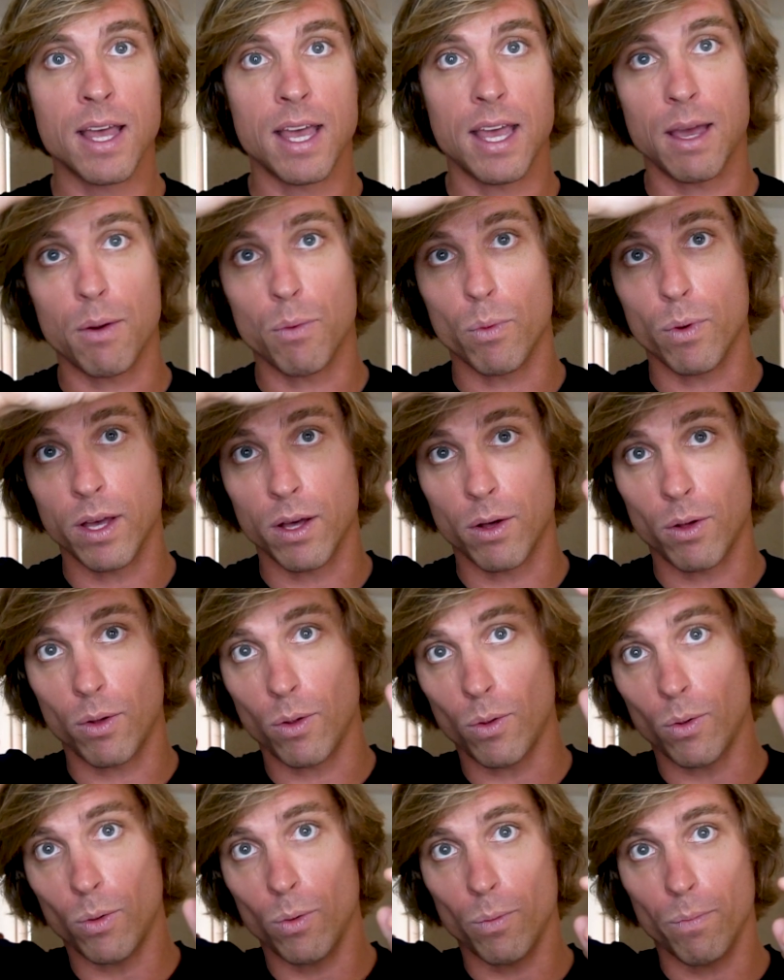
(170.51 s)

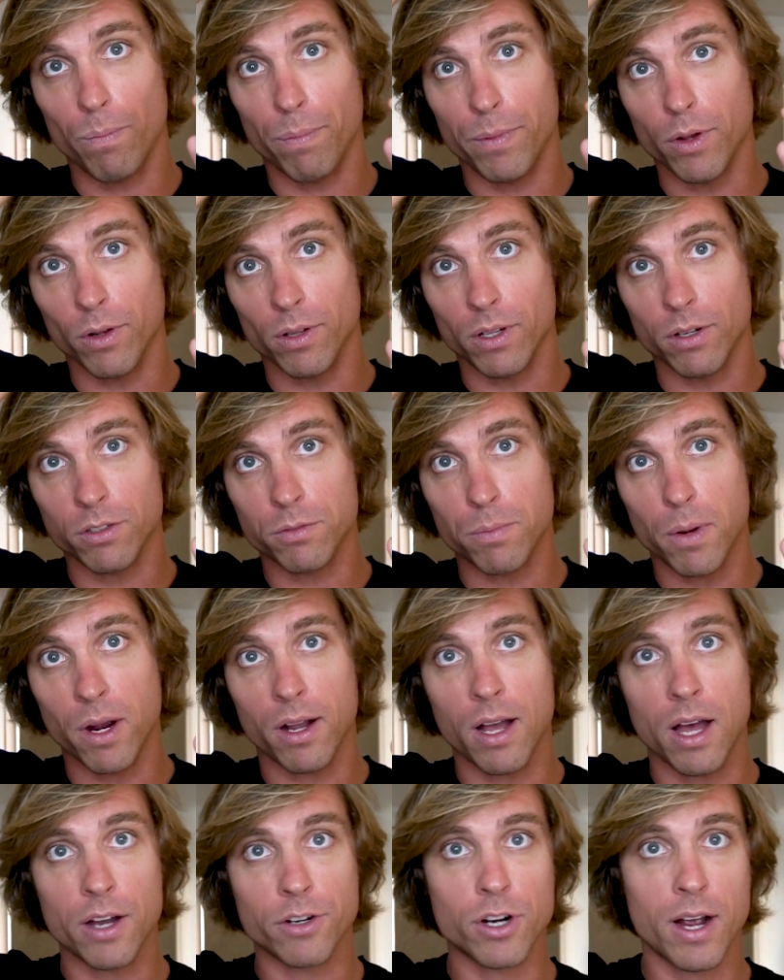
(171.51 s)
your little
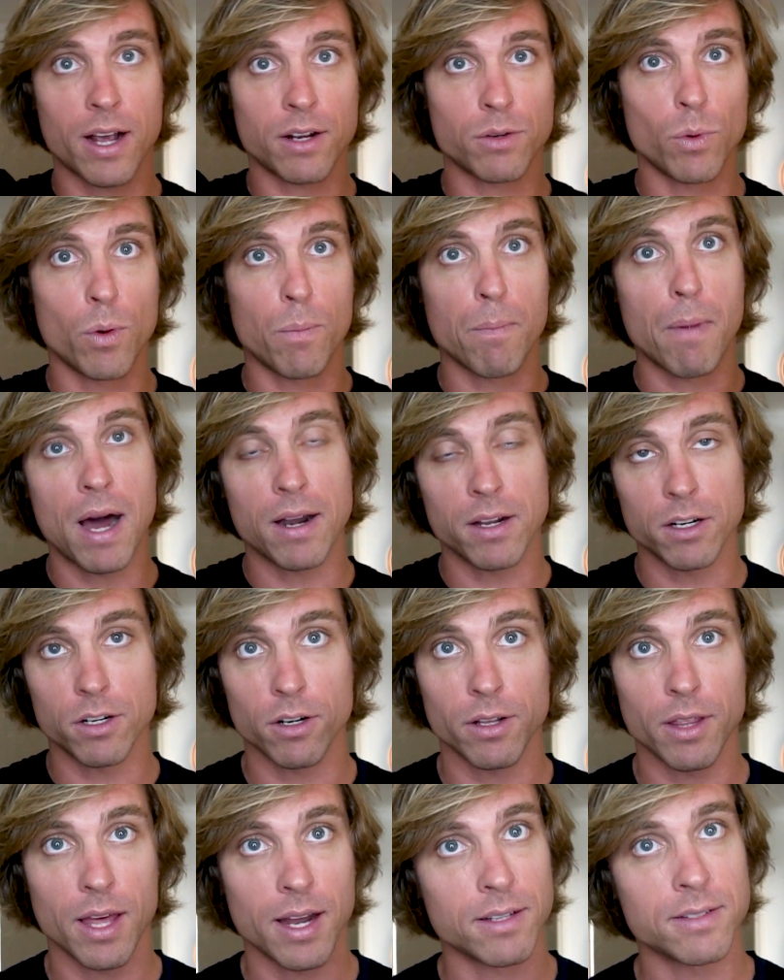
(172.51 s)
smart contract will
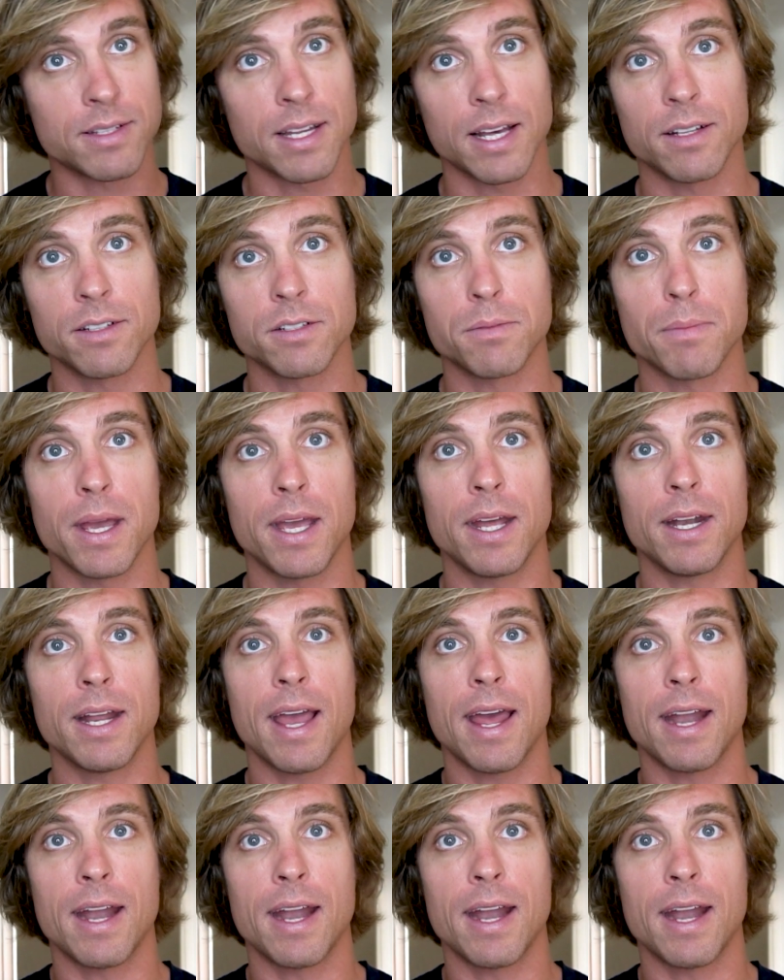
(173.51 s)
monitor that a sale is made,